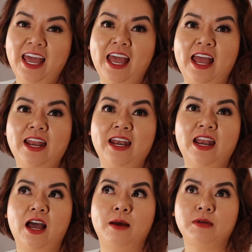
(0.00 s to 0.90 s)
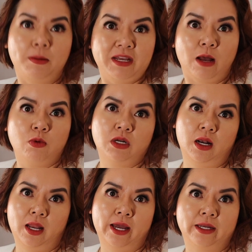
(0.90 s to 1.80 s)
and coming out with a
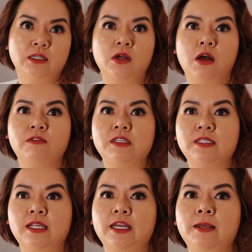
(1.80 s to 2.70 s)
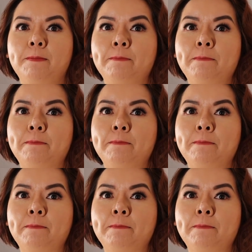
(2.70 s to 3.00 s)
line, obviously.